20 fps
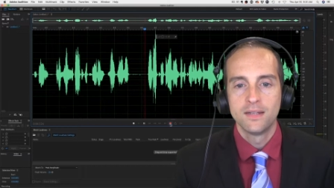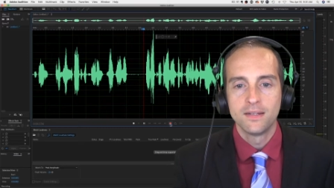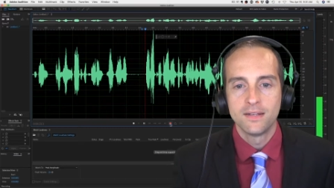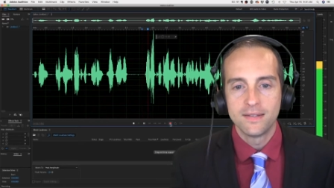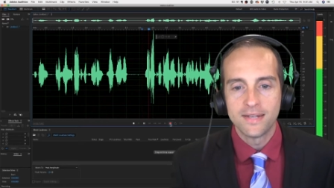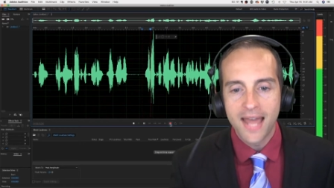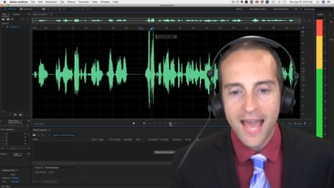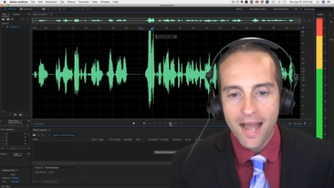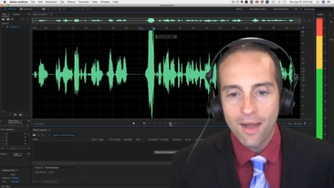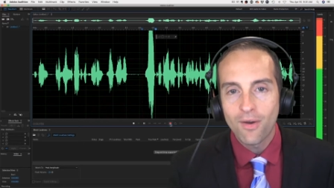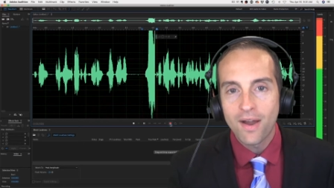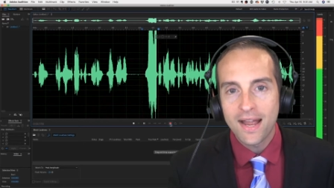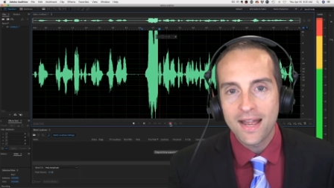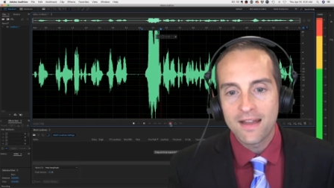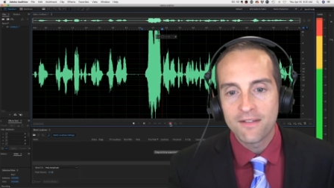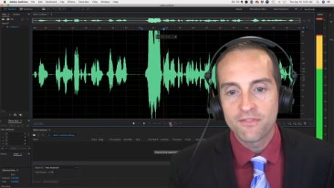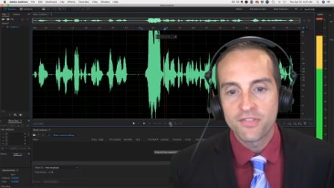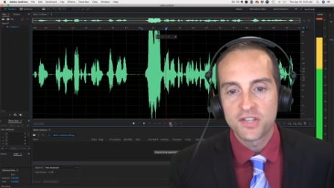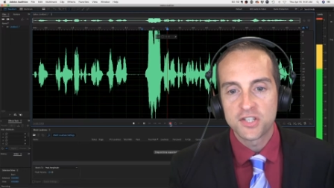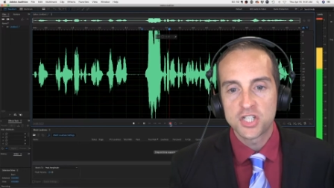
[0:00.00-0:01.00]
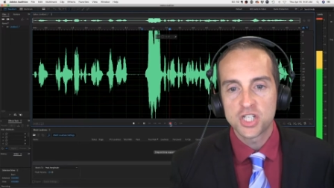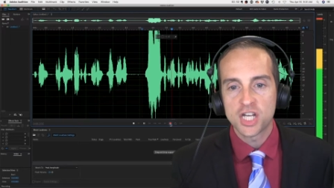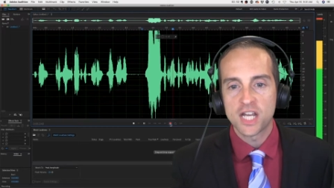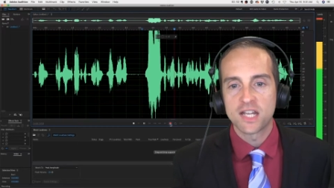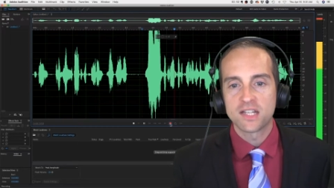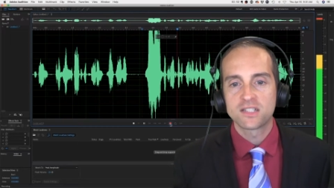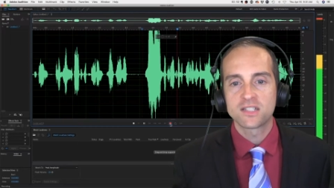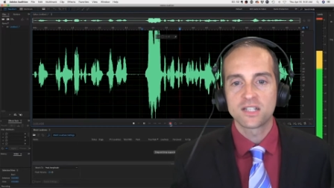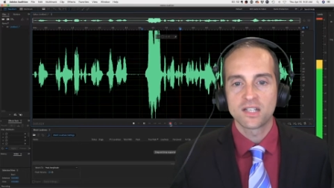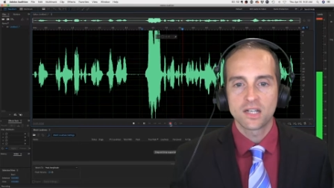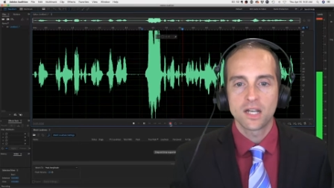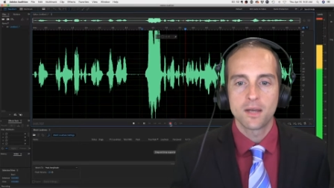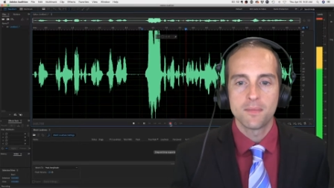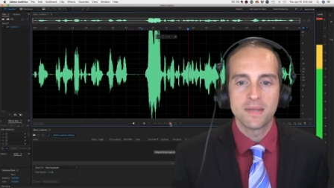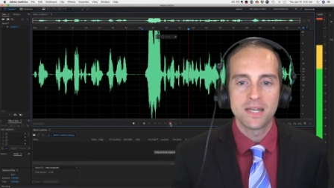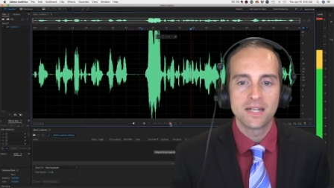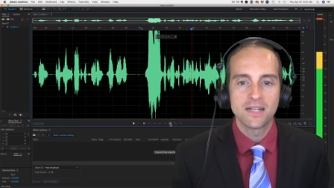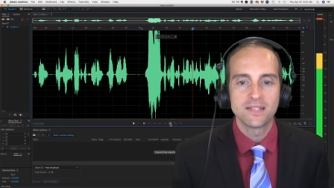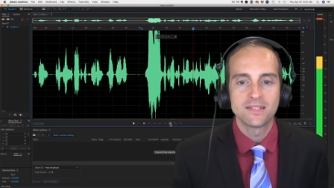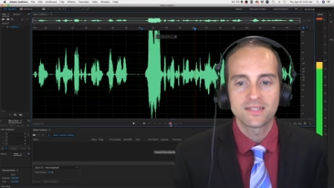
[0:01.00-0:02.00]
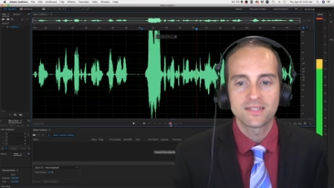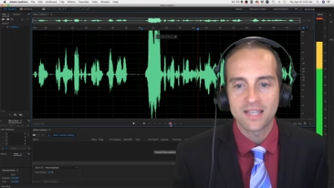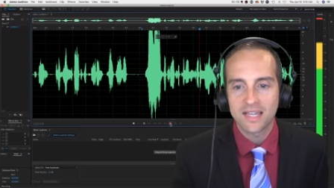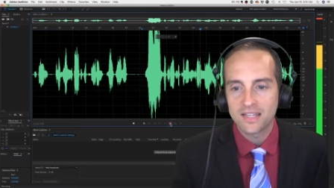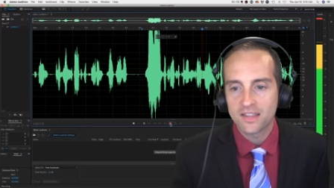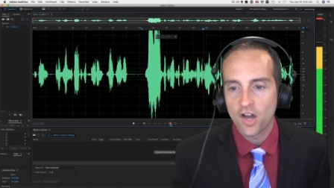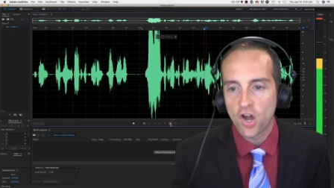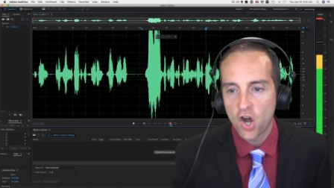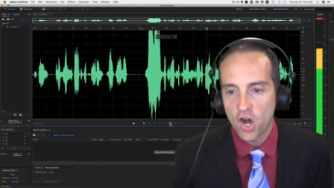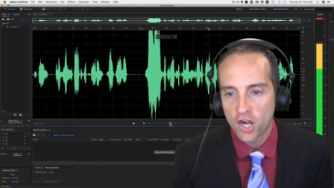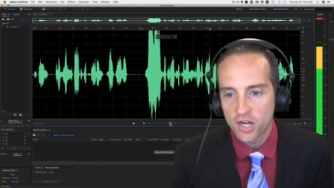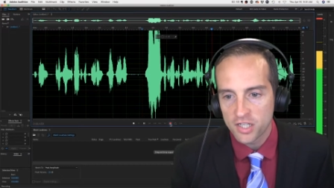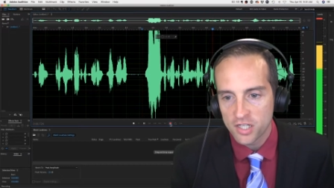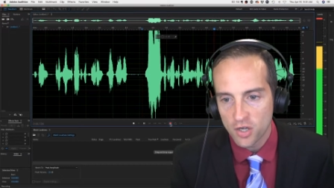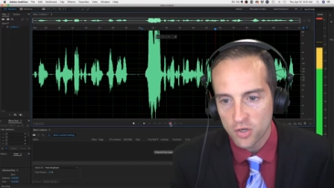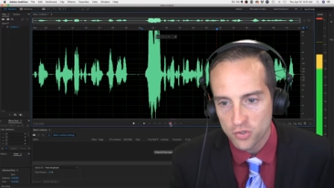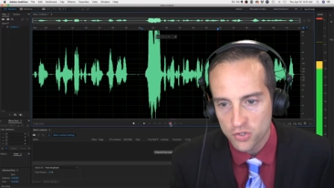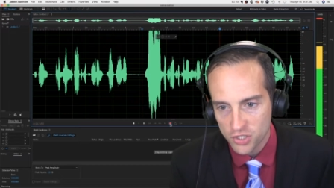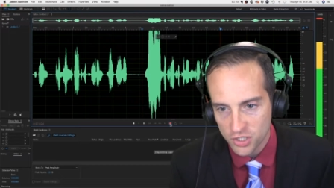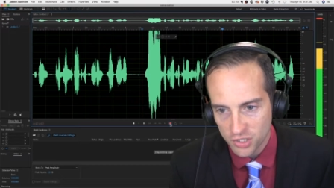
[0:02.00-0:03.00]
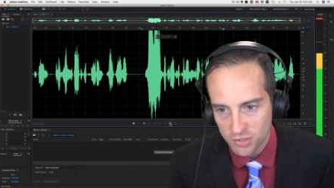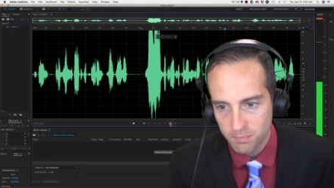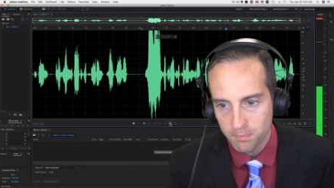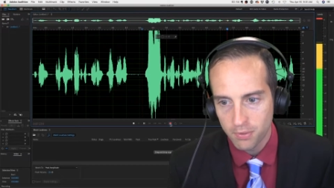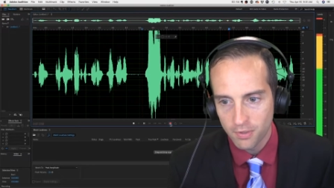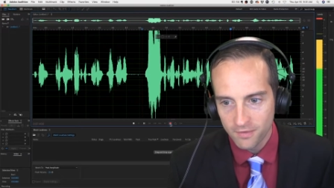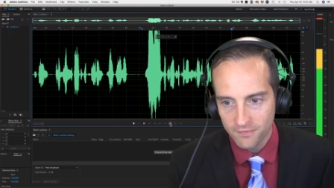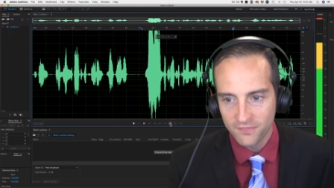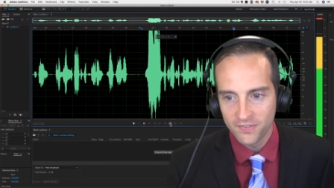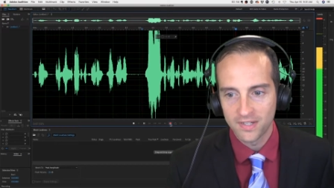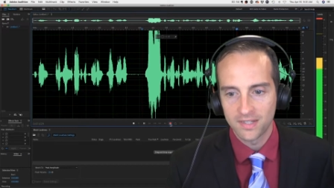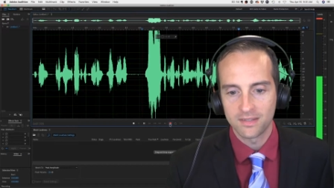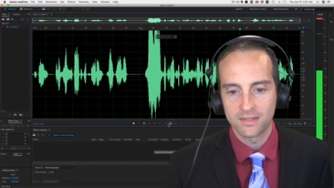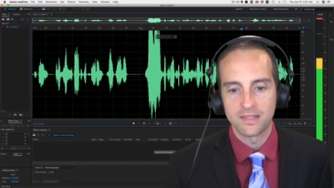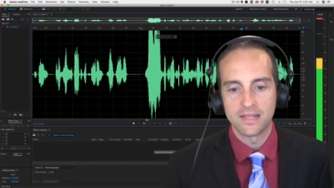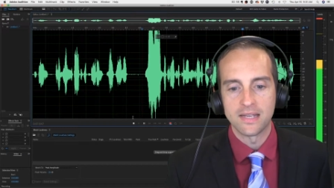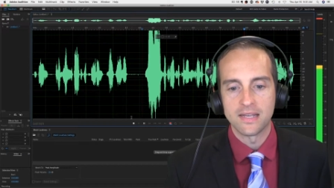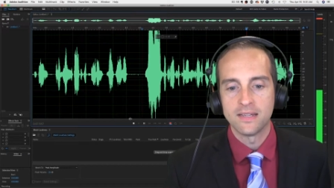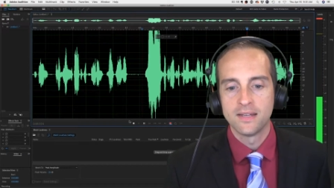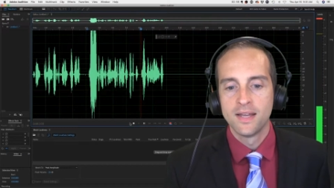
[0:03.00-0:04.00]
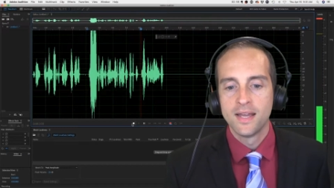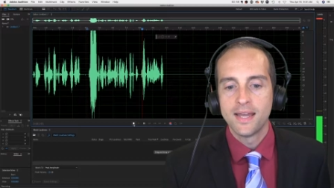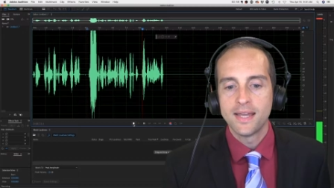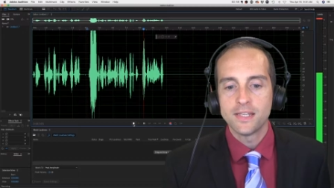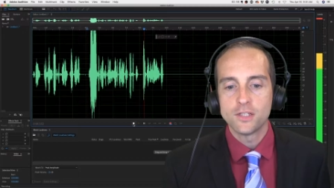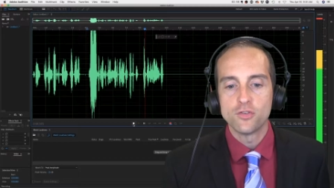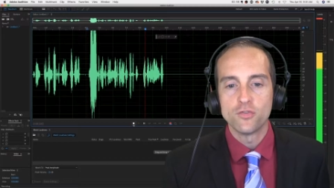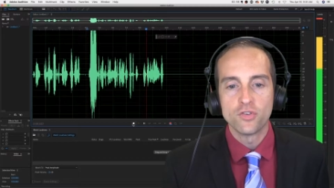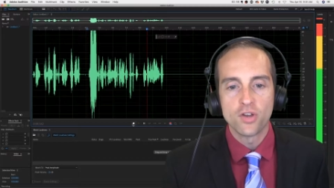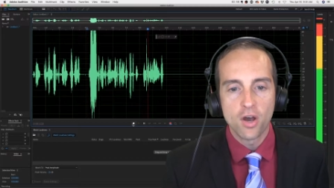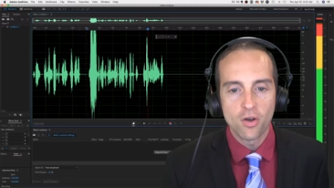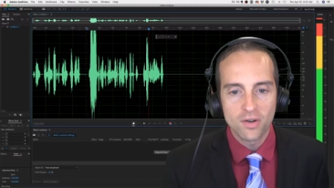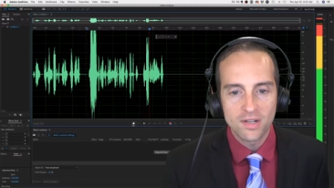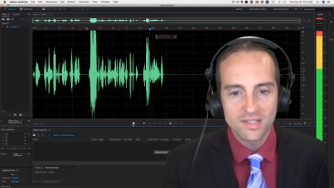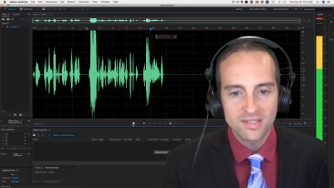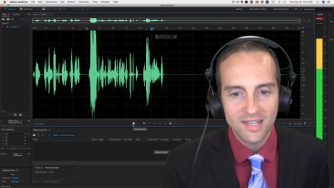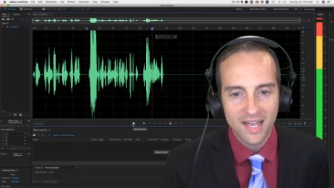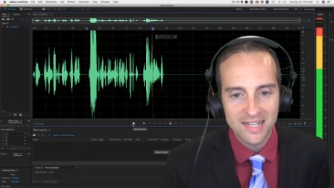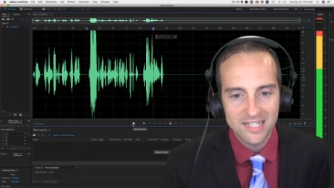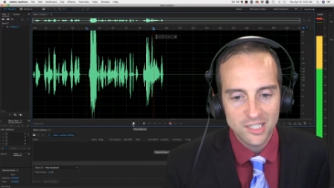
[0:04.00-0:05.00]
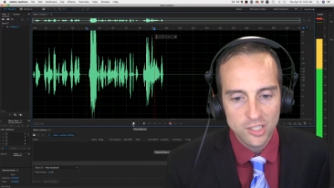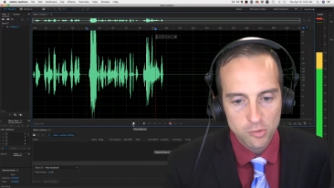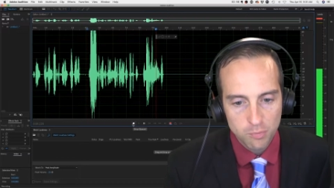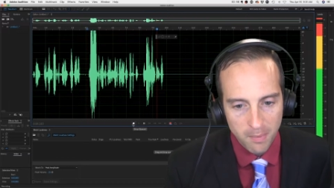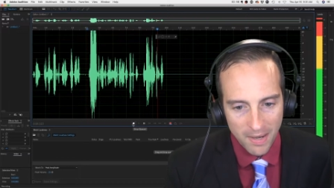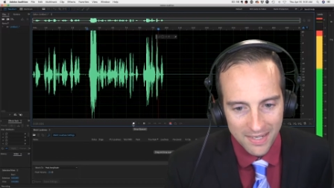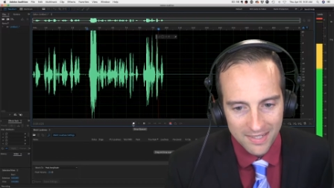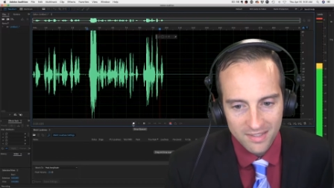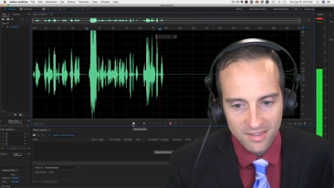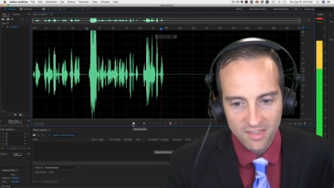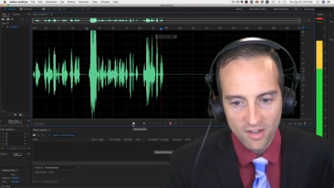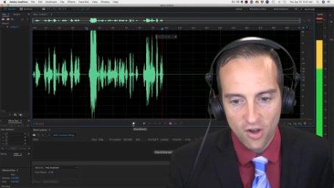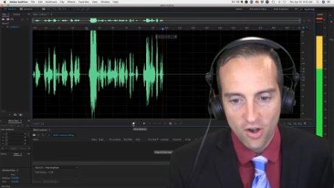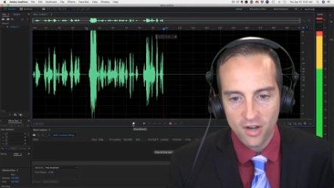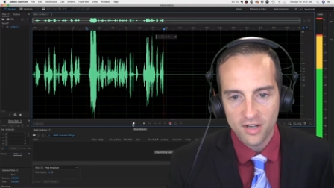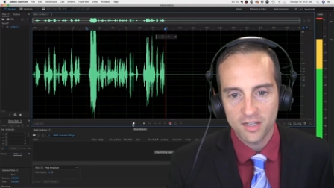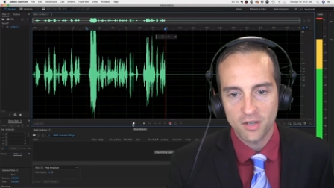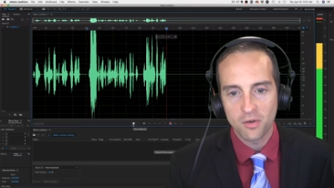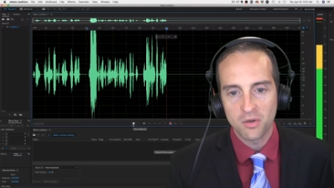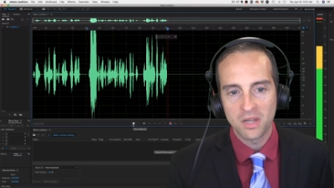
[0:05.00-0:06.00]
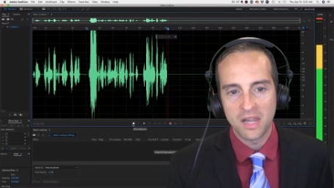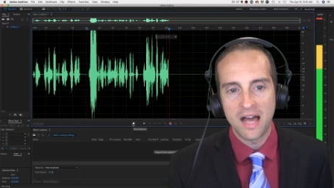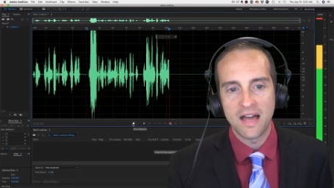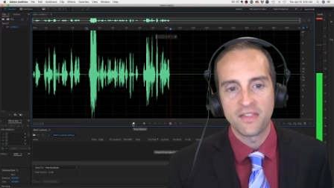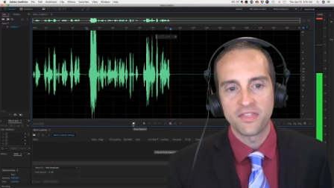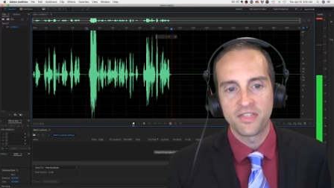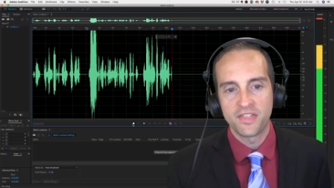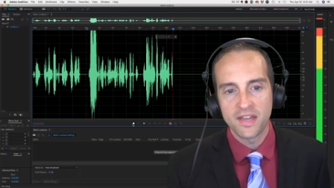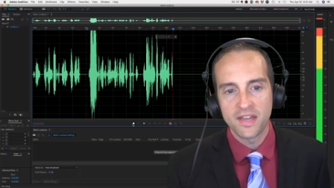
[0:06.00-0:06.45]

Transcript: Now I have the chance to come in and say the audio just perfectly. You notice I spiked the audio a lot